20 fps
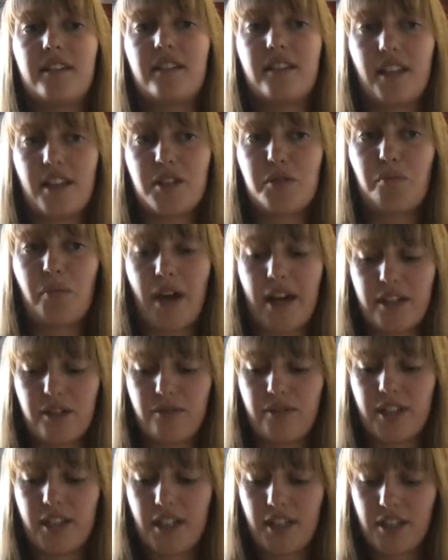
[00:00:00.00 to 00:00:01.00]
this batch
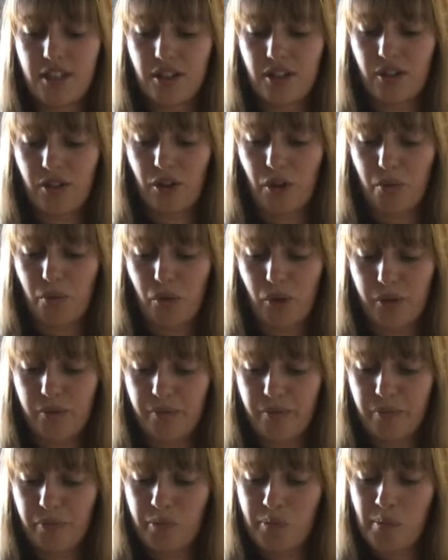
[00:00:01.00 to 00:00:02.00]
variation, a lot more.
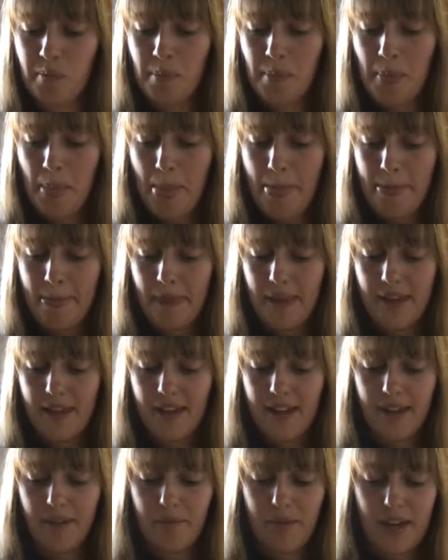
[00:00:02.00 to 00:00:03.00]

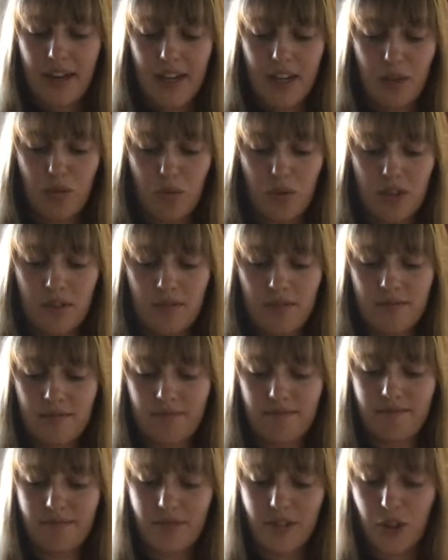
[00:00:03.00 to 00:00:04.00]
Edwin,
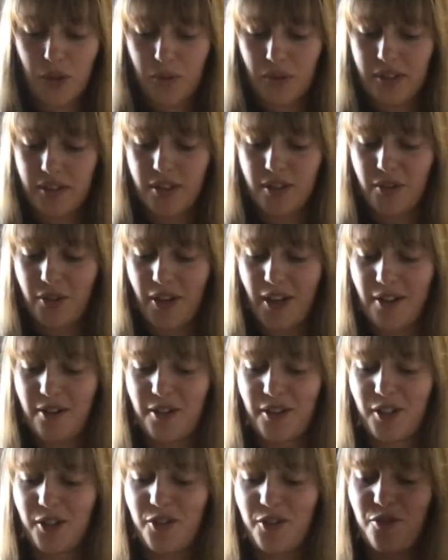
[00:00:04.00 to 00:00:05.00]
you want to know how you
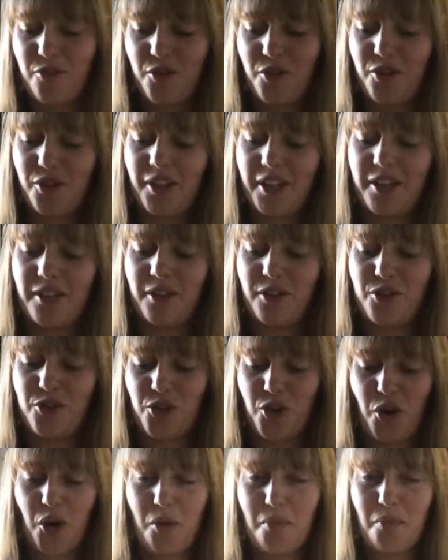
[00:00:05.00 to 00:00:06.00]
can enrol in the
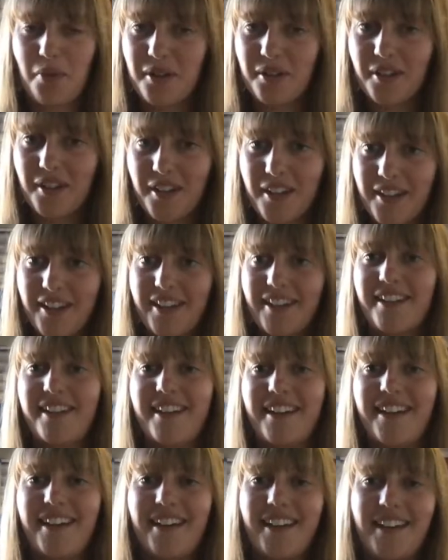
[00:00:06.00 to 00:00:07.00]
job?
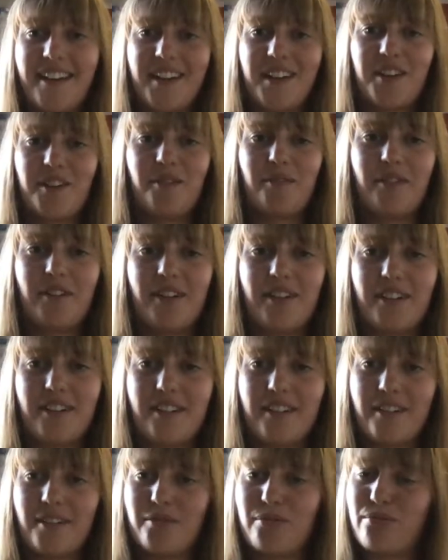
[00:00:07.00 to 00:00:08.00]
Who
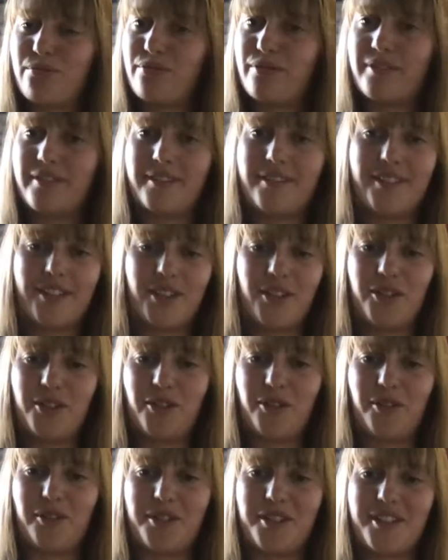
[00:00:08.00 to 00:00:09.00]

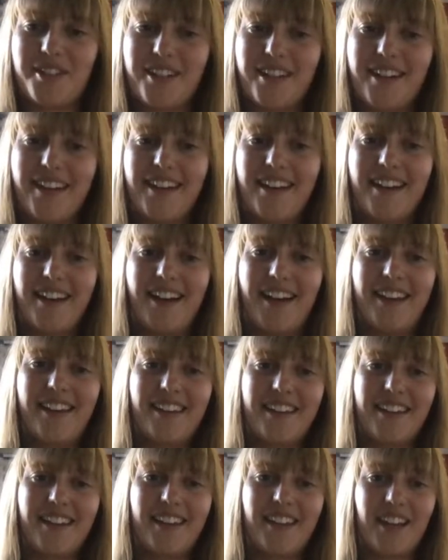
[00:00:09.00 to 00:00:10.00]
knows? I
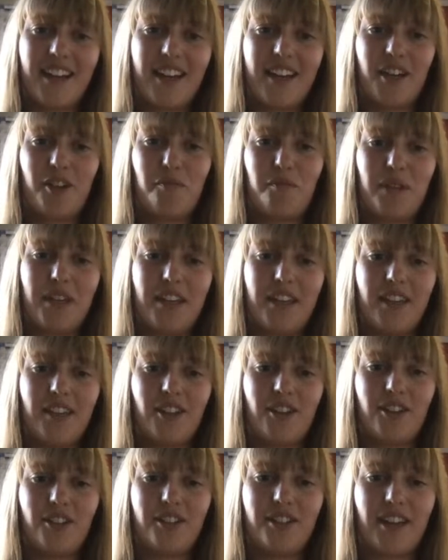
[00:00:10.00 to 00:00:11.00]
think be
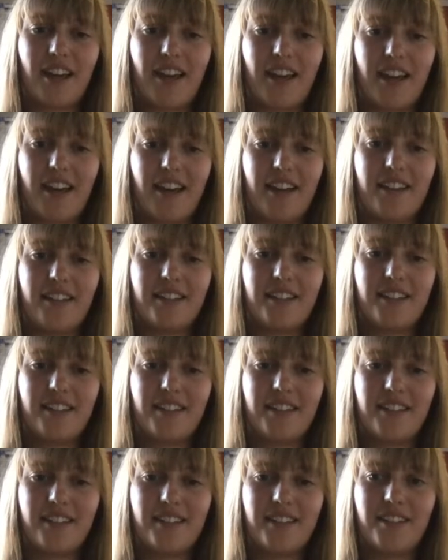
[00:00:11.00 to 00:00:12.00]
good at
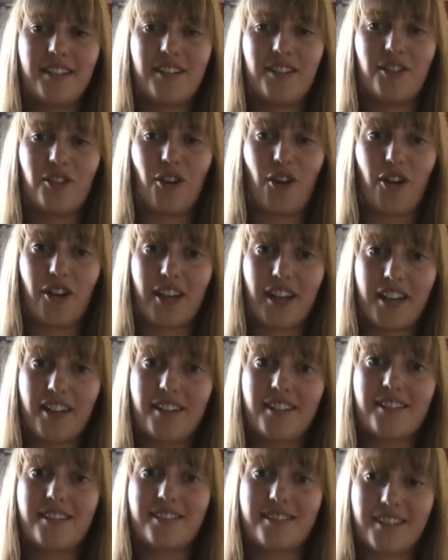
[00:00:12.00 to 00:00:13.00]
talking.
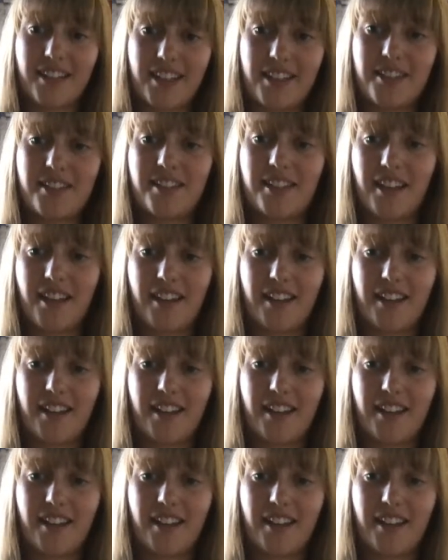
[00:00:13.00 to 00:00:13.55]
That's